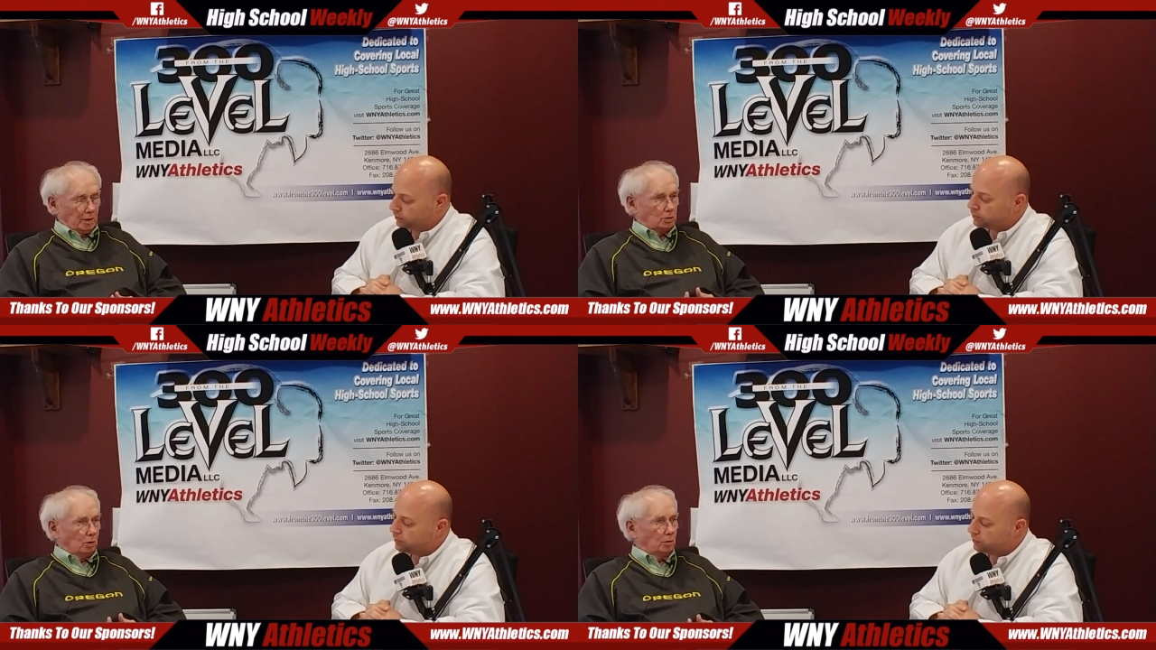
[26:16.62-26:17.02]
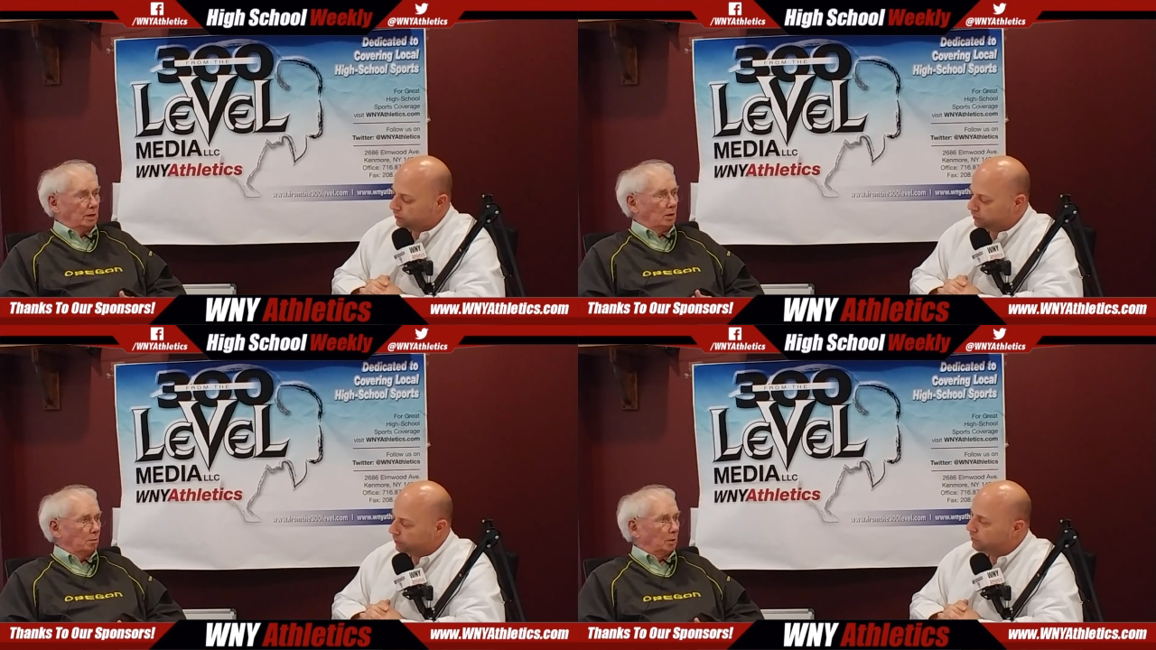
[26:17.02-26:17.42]
Speaker 1: they showed
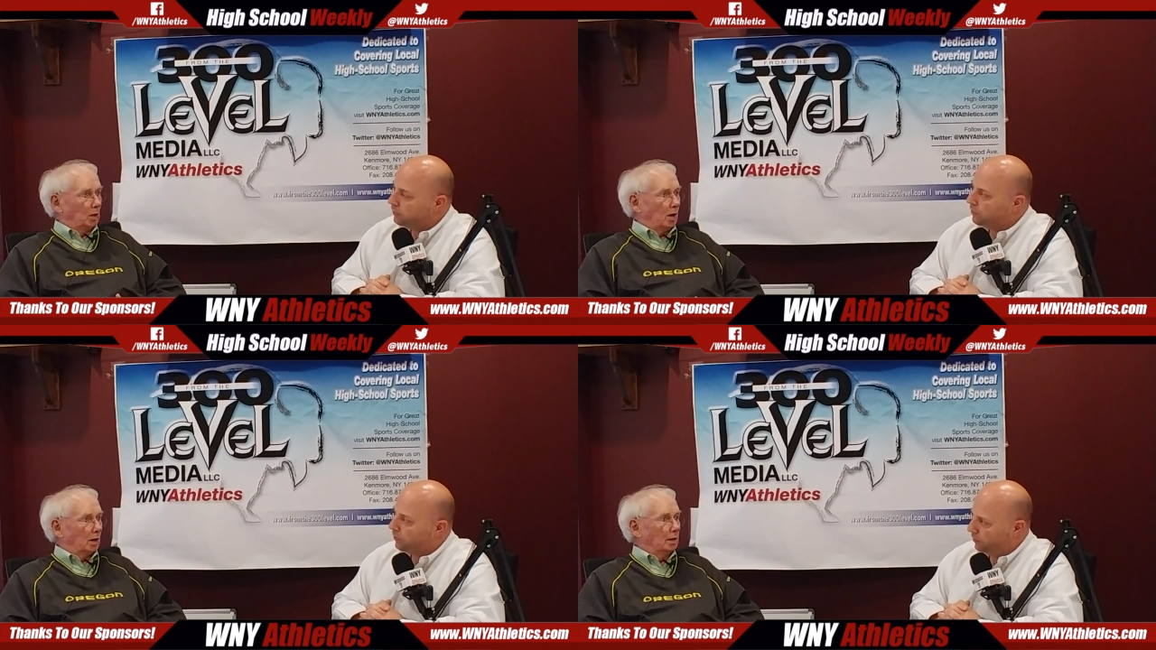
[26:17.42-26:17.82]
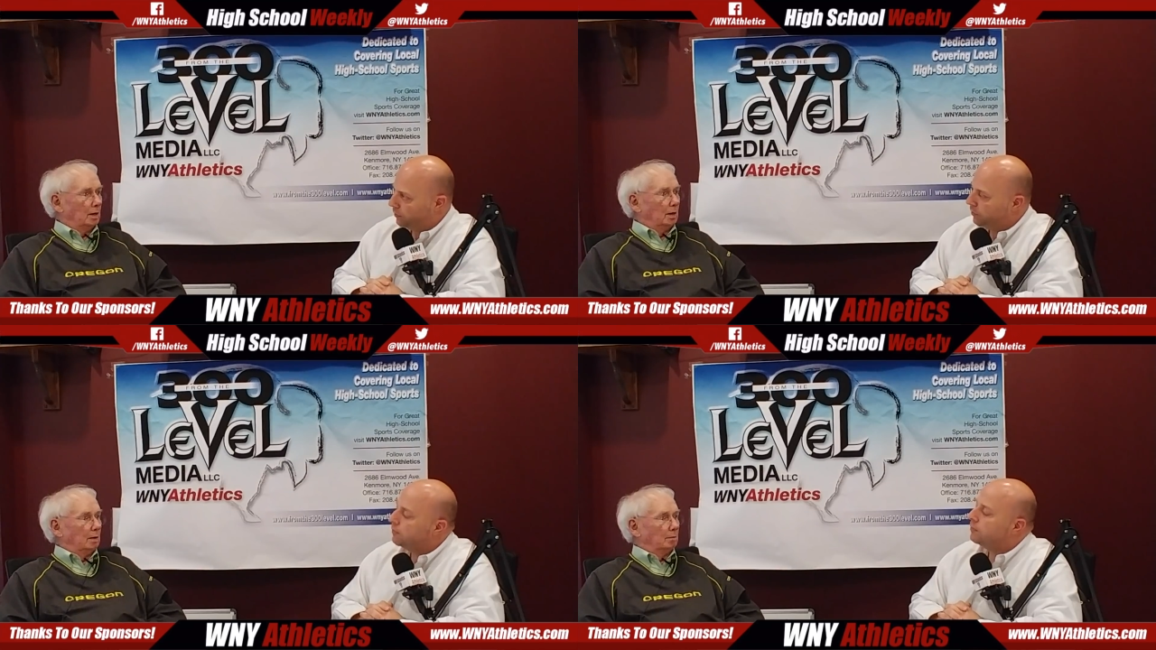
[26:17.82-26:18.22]
they don't belong
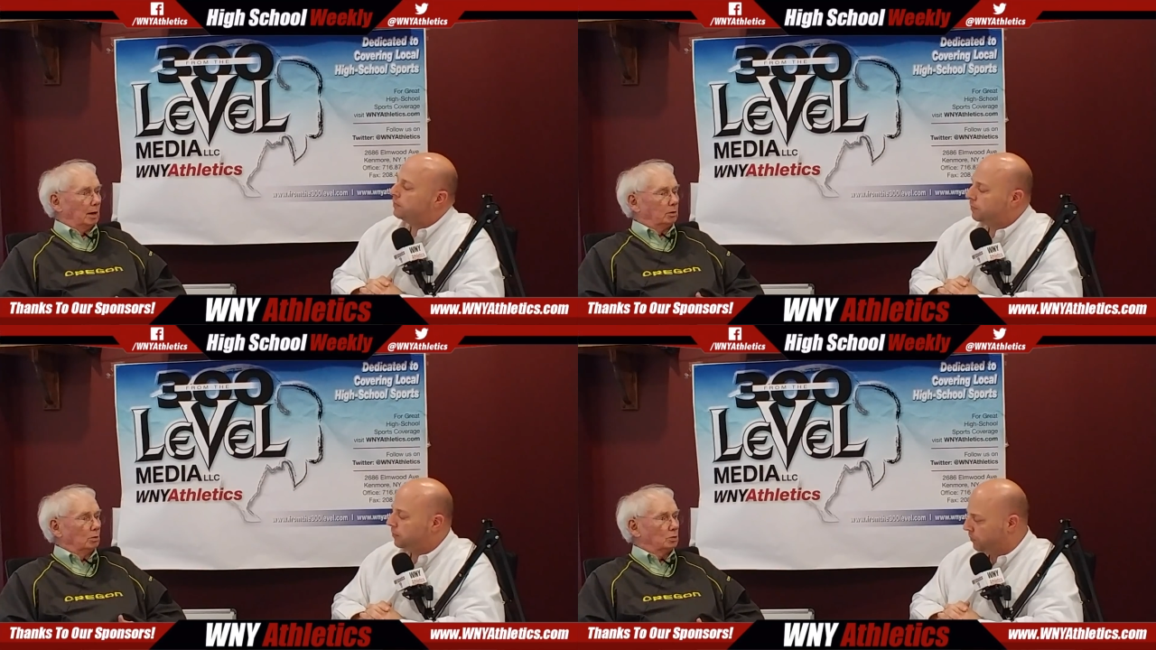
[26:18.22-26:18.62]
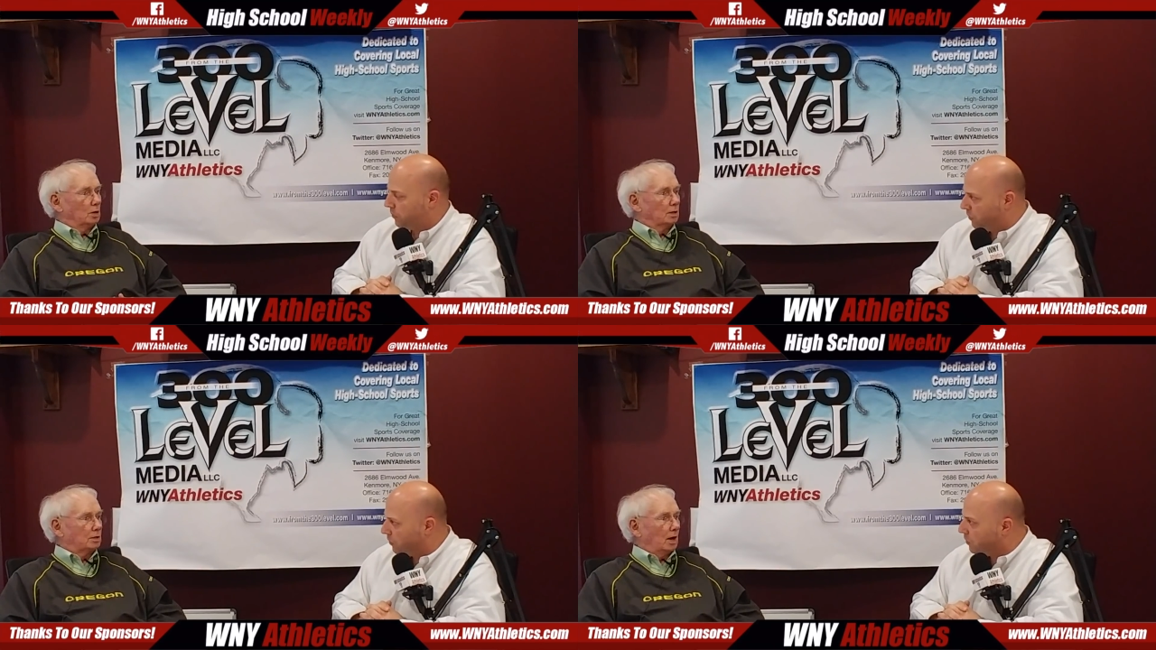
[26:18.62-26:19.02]
by
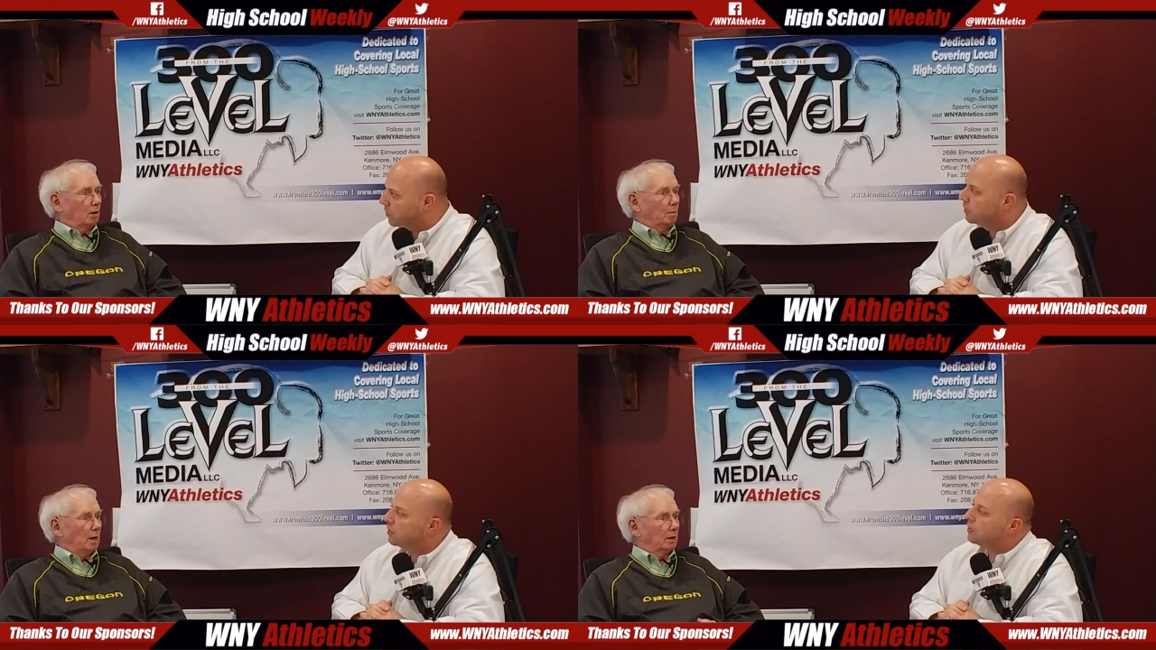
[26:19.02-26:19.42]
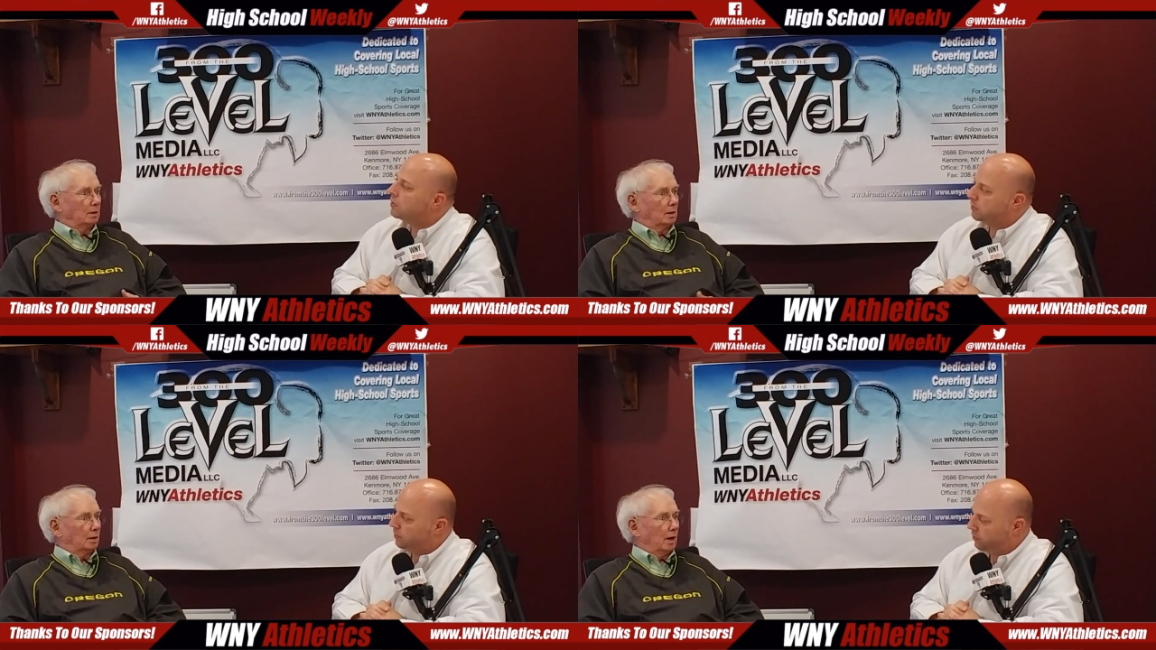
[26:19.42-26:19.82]
losing to
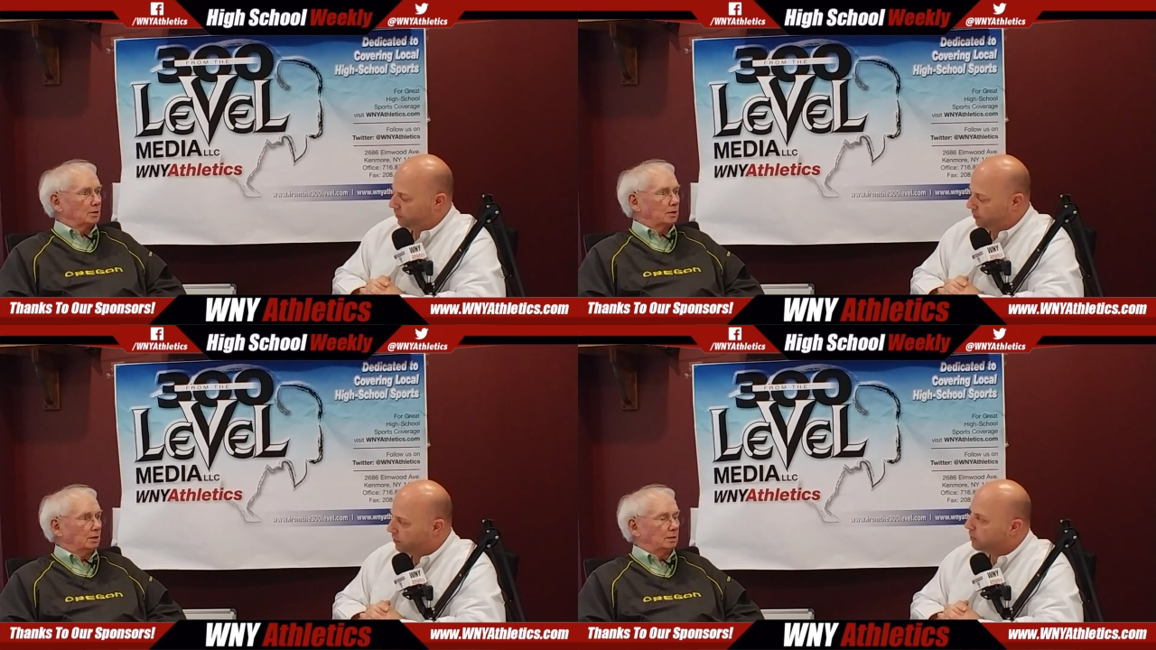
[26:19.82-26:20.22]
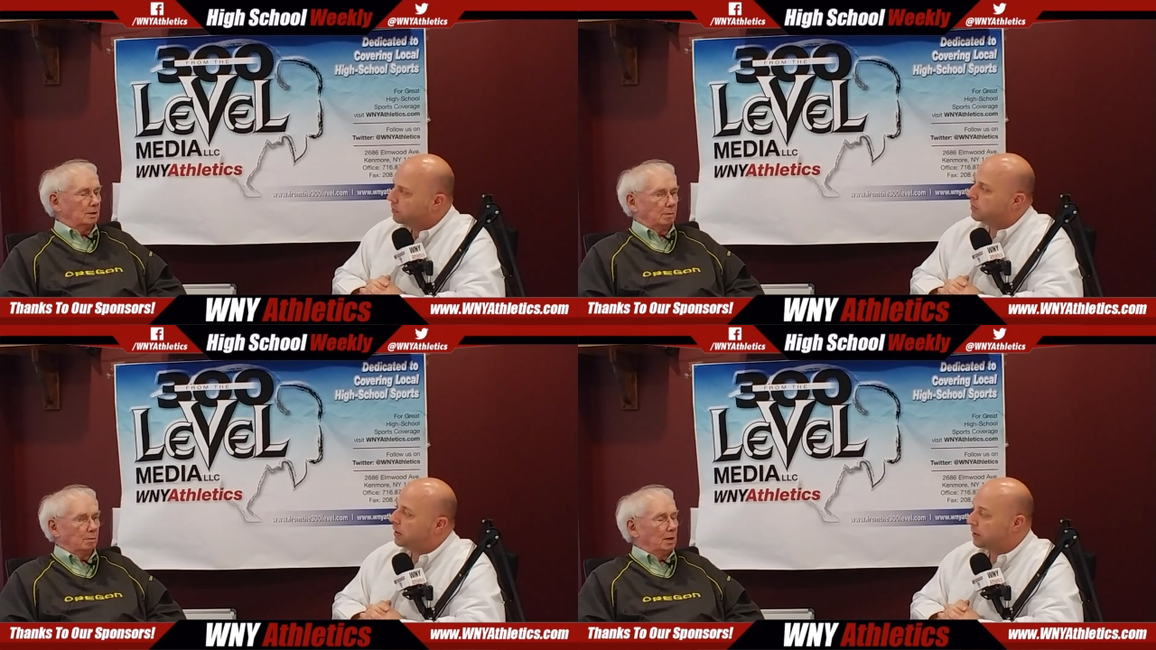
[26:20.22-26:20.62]
Salamanca, a Class D
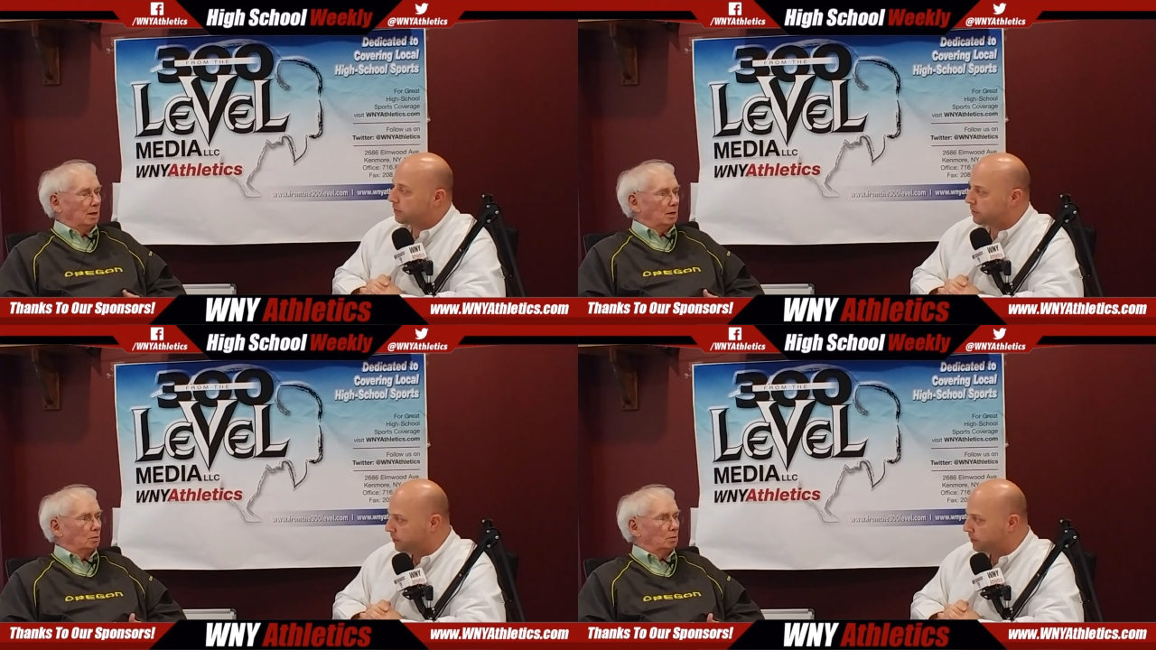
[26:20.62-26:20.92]
team, yes.